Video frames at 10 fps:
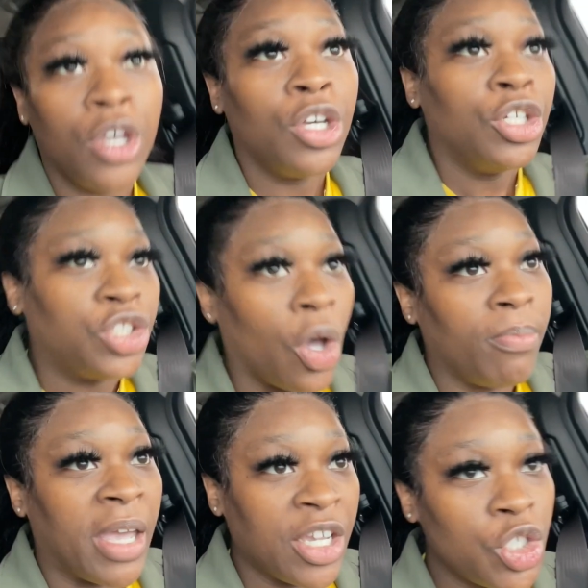So
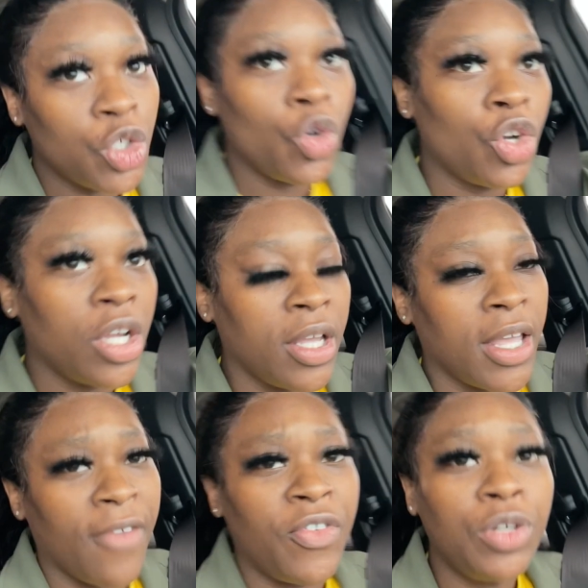make sure,
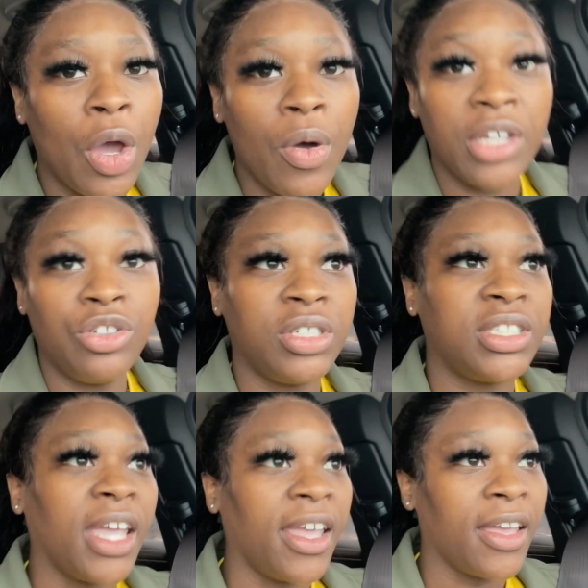if you don't
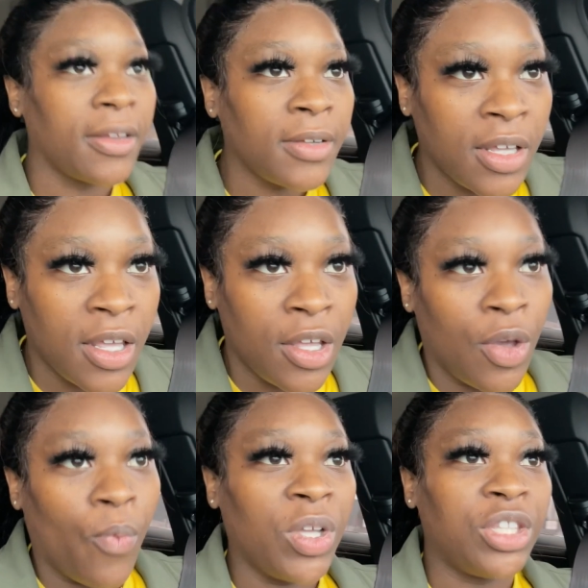understand
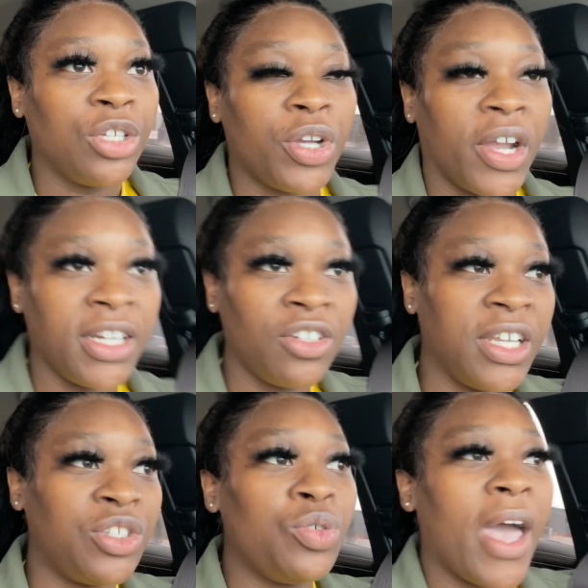with the trainer
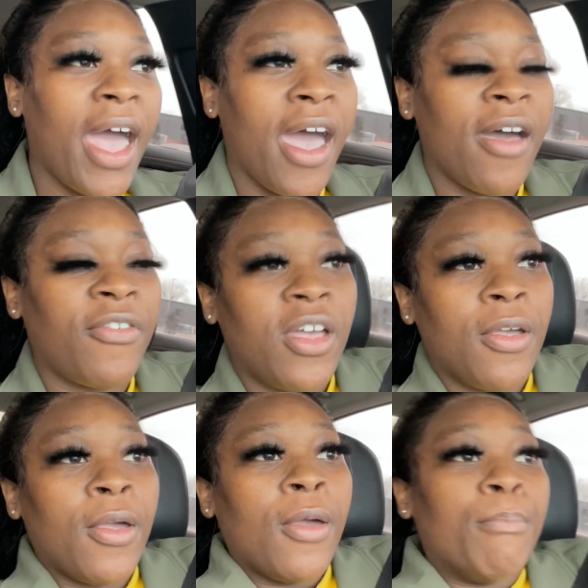that you have,
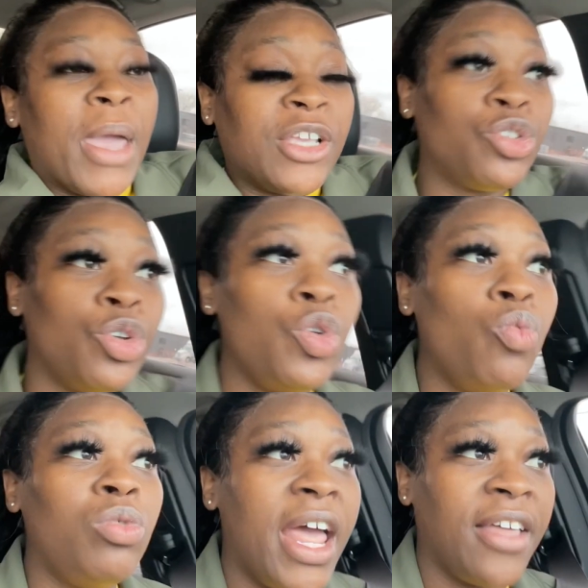make sure you
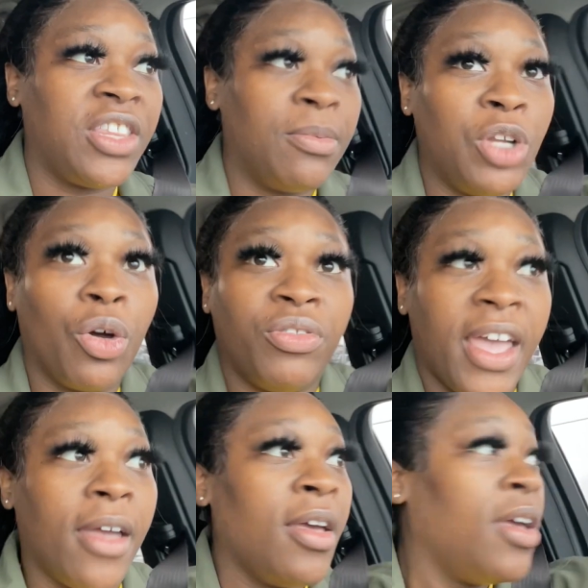let them know
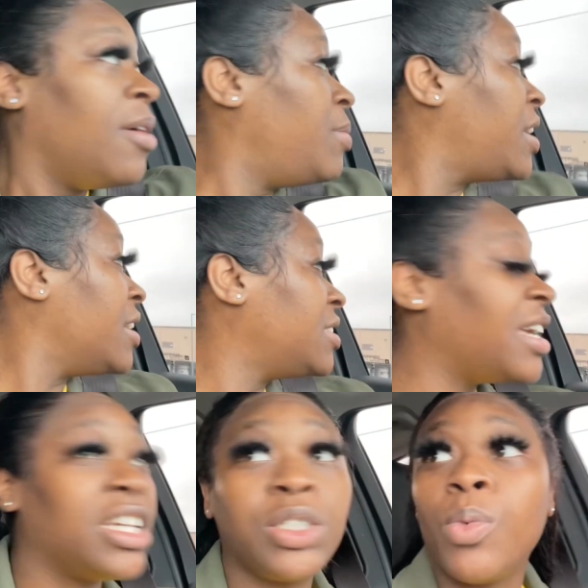that. Because
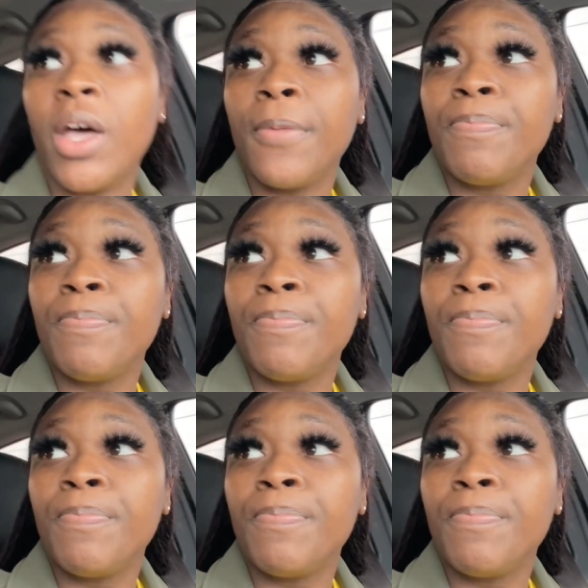guess what?